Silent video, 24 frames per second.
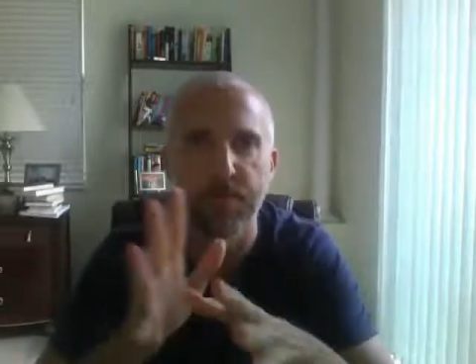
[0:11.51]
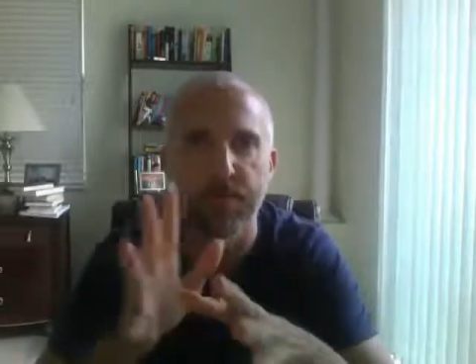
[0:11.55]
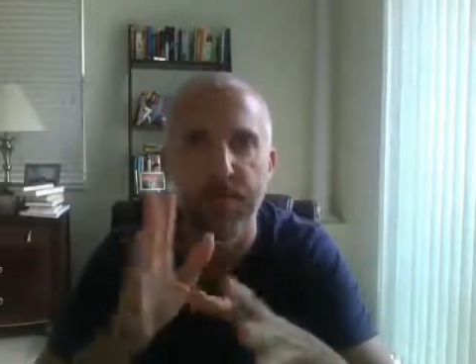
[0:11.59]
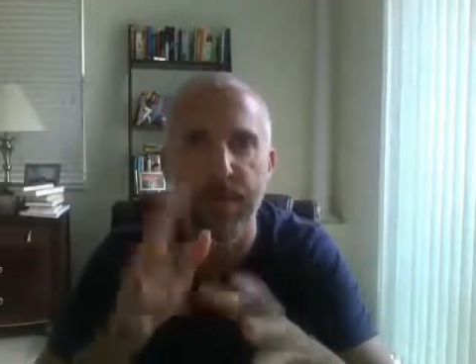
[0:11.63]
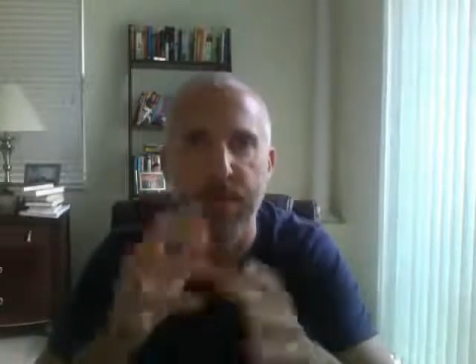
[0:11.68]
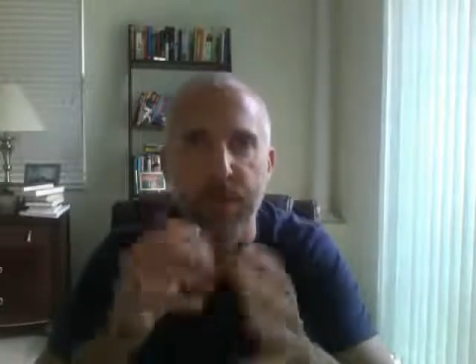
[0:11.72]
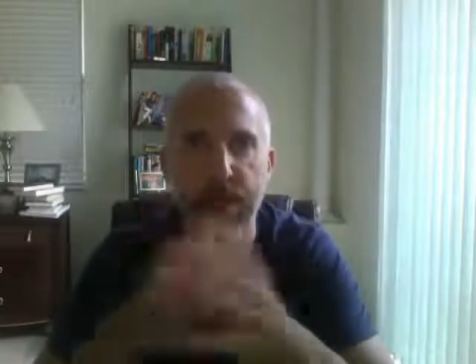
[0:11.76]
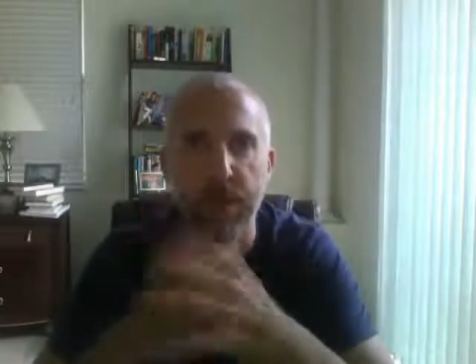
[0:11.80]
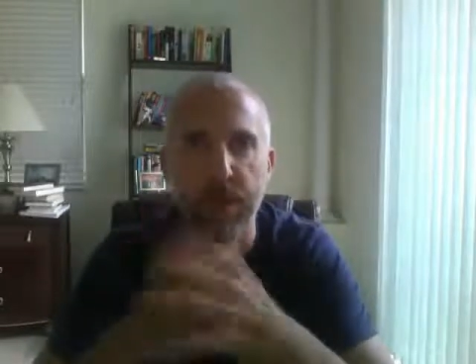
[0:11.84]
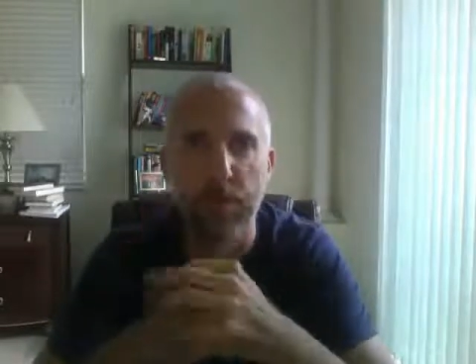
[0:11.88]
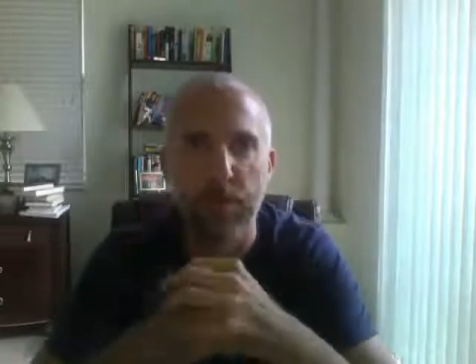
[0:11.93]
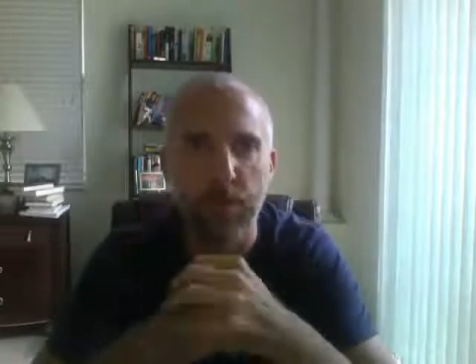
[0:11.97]
and
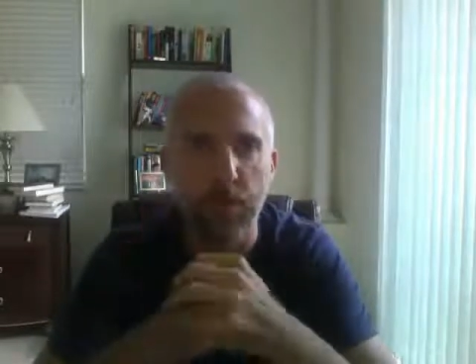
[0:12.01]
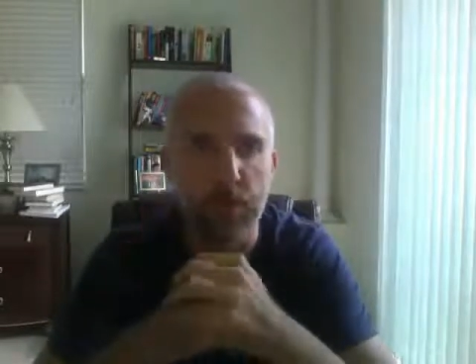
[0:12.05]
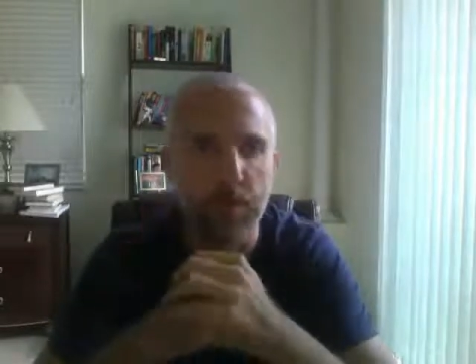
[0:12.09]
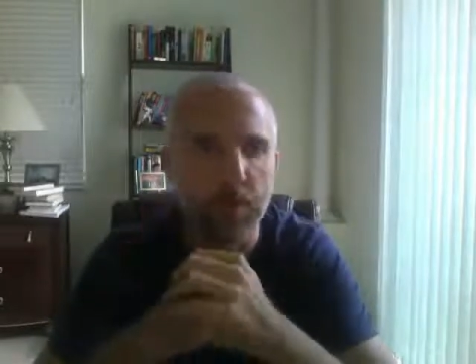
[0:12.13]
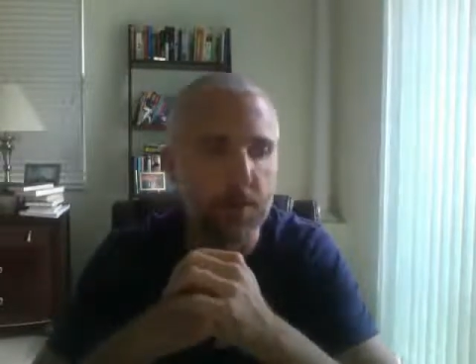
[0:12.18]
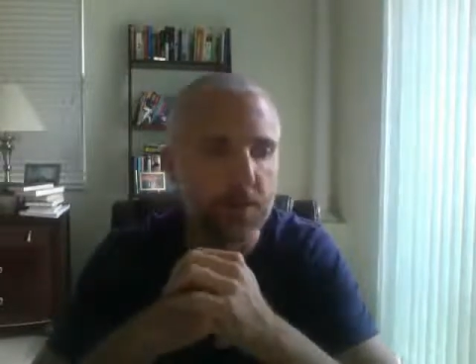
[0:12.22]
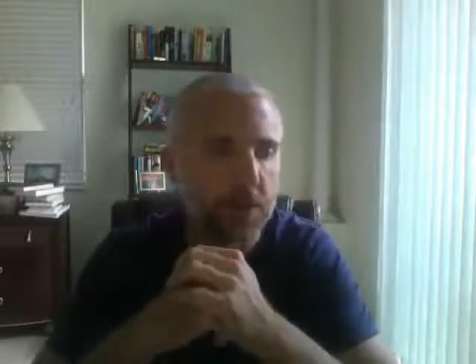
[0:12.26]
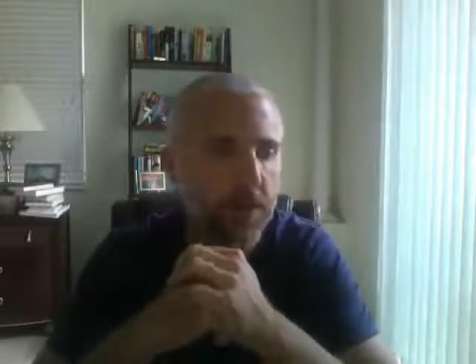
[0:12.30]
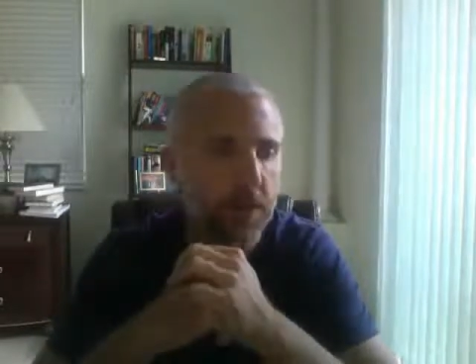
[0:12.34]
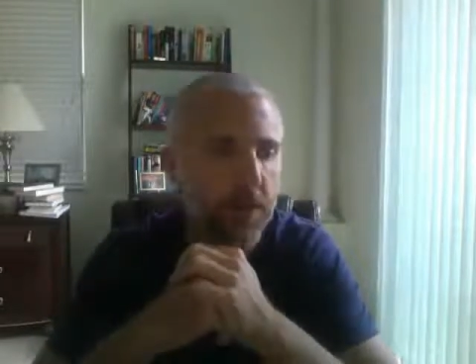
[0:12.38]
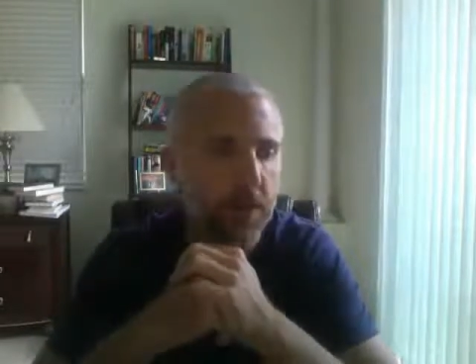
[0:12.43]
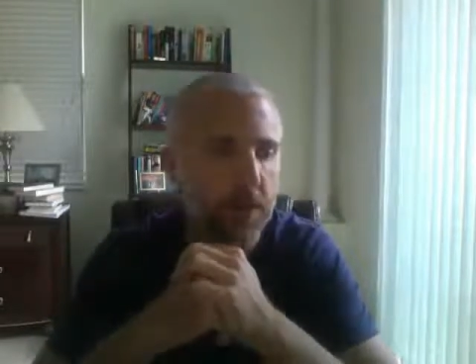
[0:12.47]
video here
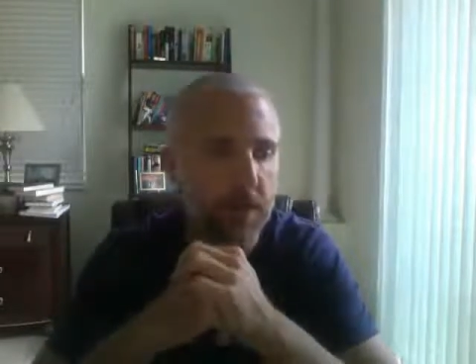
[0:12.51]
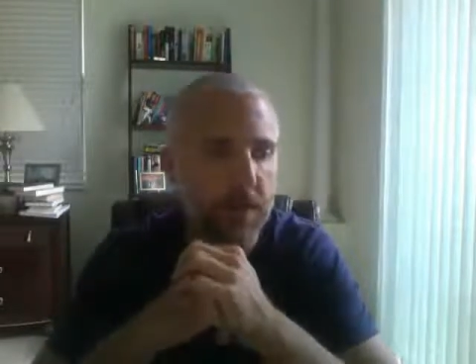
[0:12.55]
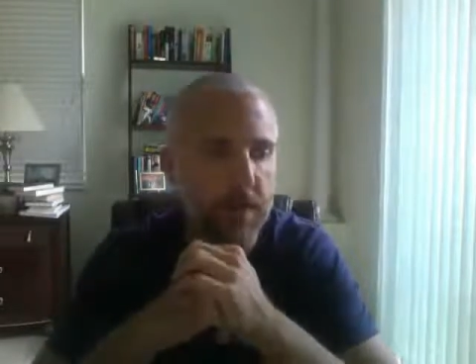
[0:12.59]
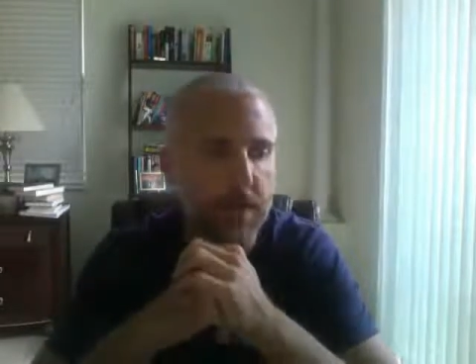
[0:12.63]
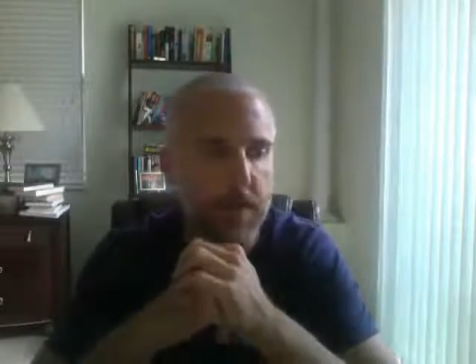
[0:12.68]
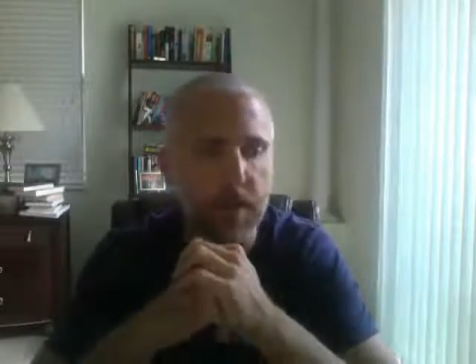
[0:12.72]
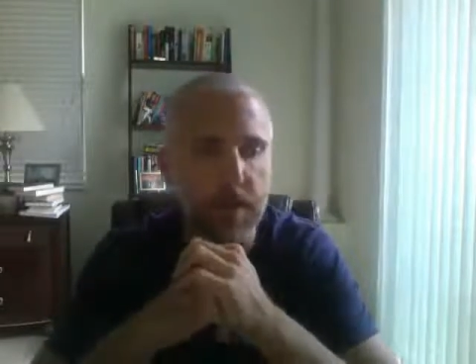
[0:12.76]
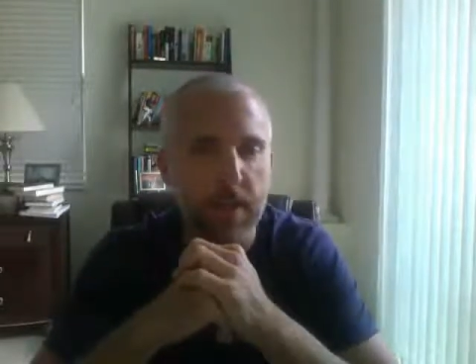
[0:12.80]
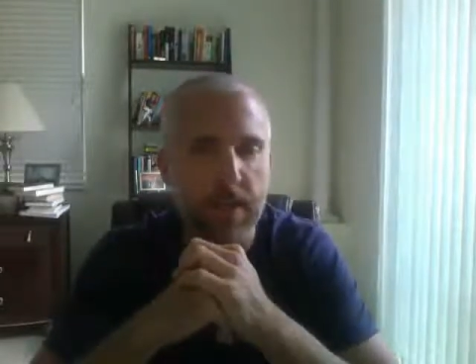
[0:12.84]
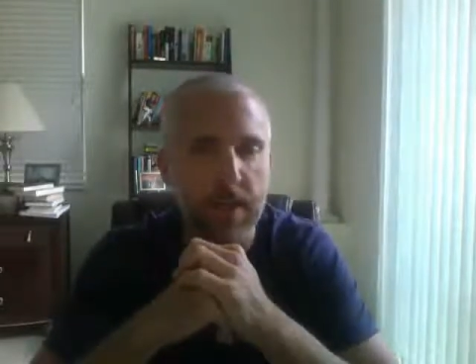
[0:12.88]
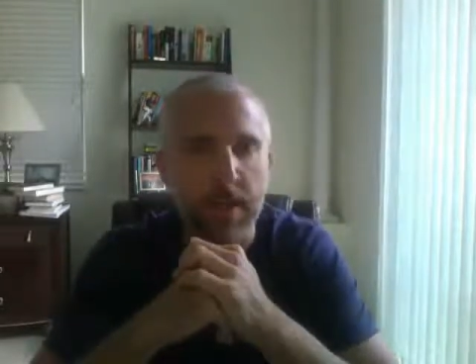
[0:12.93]
today